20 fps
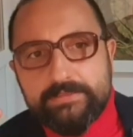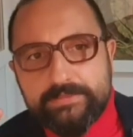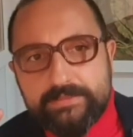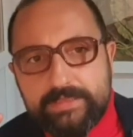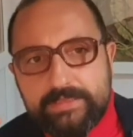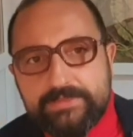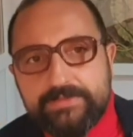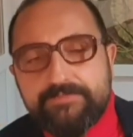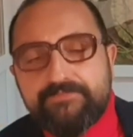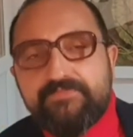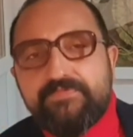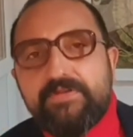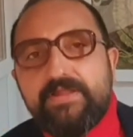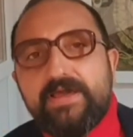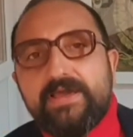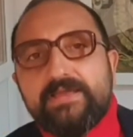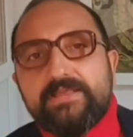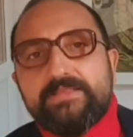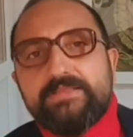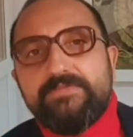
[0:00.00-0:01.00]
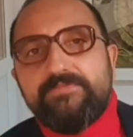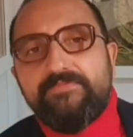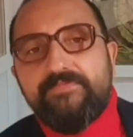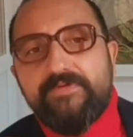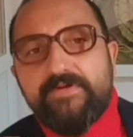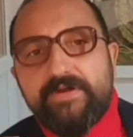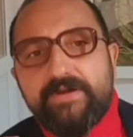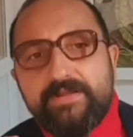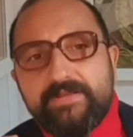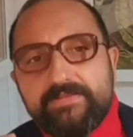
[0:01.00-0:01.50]
they reflect
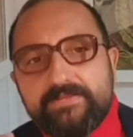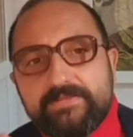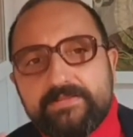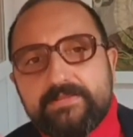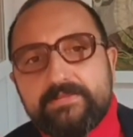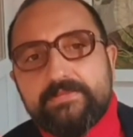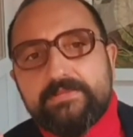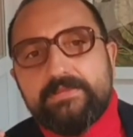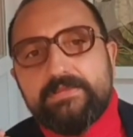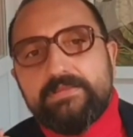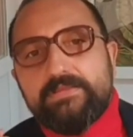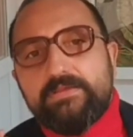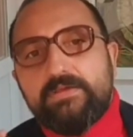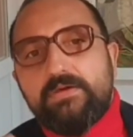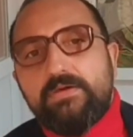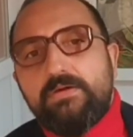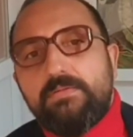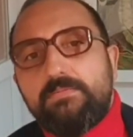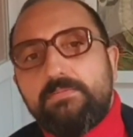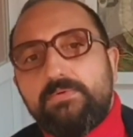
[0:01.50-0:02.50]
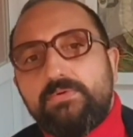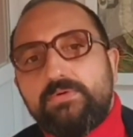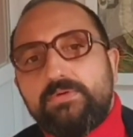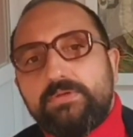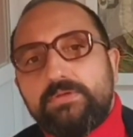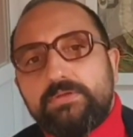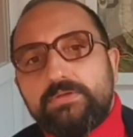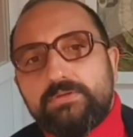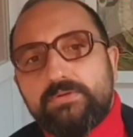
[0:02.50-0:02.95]
differences in the